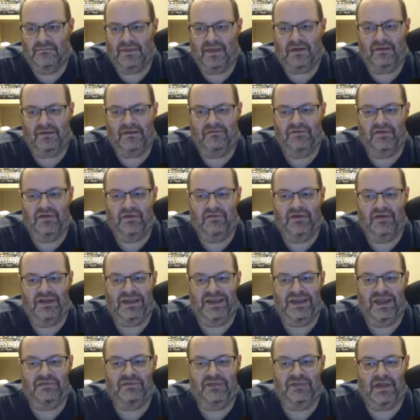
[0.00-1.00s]
I don't even know if I
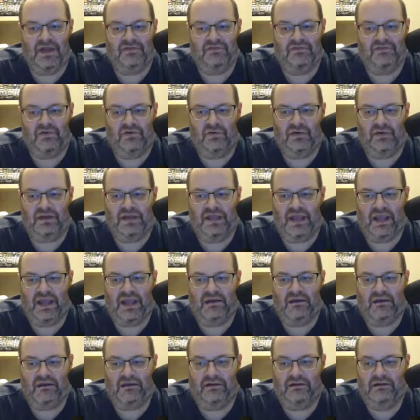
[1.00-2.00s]
get that show in
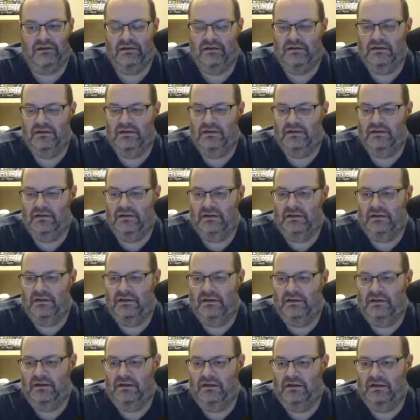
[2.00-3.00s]
Canada.
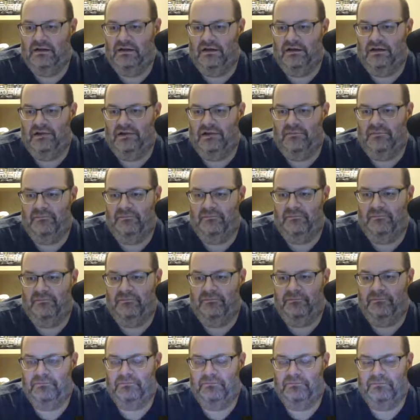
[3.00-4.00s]
I'll
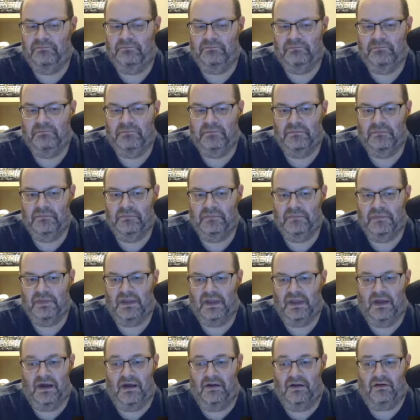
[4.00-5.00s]

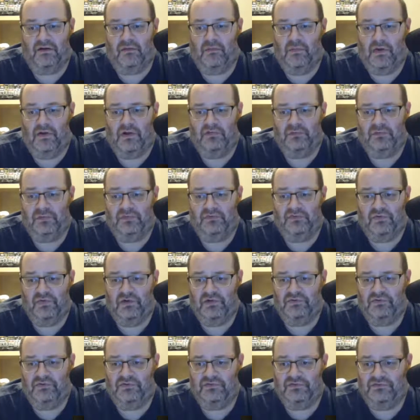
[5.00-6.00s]
go multiple
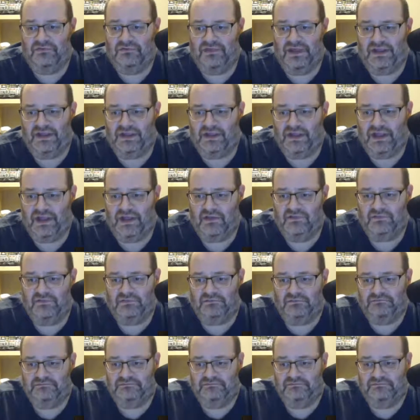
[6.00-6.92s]
choice and take a guess.